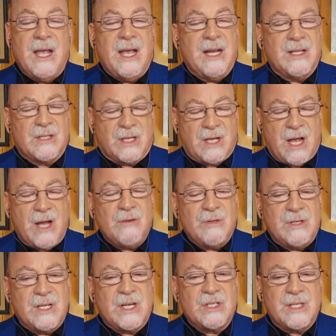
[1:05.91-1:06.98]
And it's a
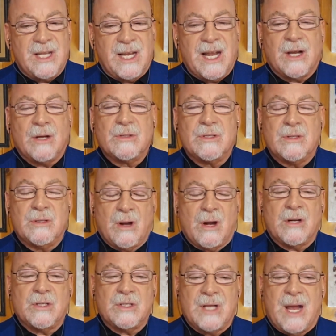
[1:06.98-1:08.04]
contradiction that echoes a
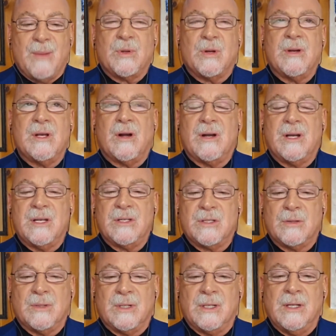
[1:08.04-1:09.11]
dark chapter in our
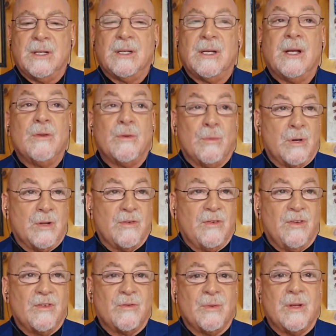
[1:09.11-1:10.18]
history, in the world's
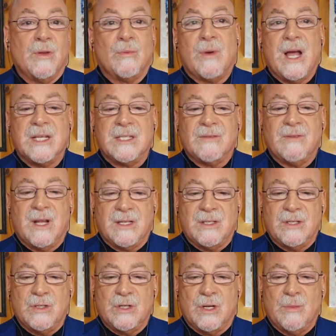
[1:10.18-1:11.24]
history, the rise of
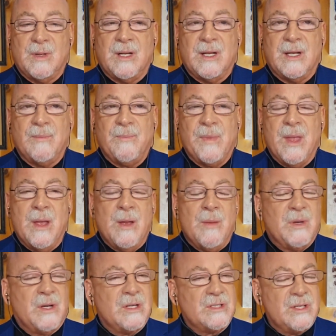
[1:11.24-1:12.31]
Nazi Germany.
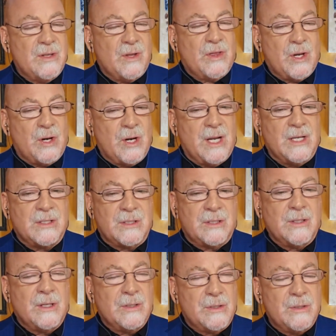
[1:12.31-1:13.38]
Because in the 30s,
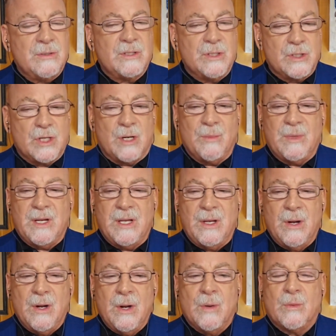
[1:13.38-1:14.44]
the Jews in
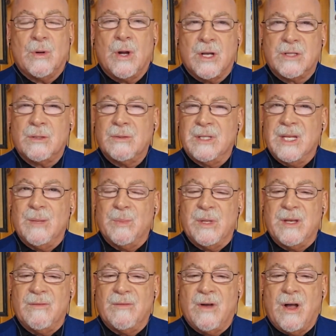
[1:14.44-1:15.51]
Germany were also
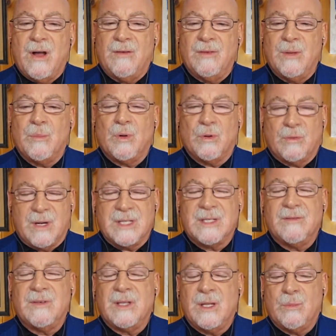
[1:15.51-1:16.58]
deeply involved in
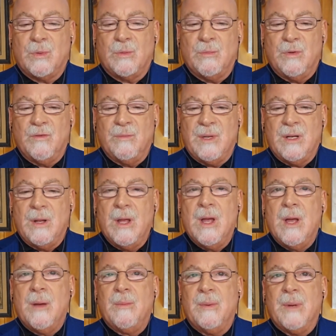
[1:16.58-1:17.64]
progressive and liberal movement
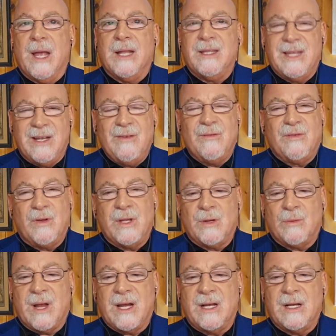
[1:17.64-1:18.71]
and didn't fully
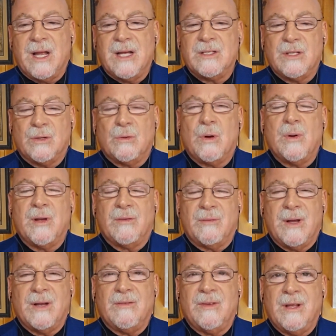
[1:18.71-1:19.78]
recognize the growing
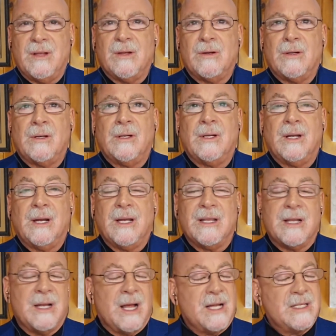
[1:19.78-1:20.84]
threat of Hitler and
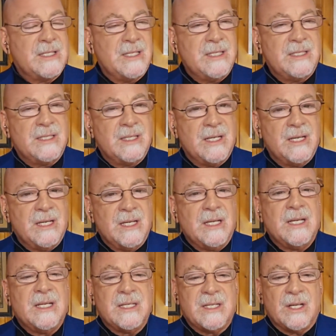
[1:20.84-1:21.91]
the Nazis
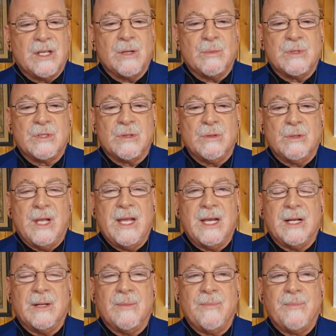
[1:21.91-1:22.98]
until it was too late.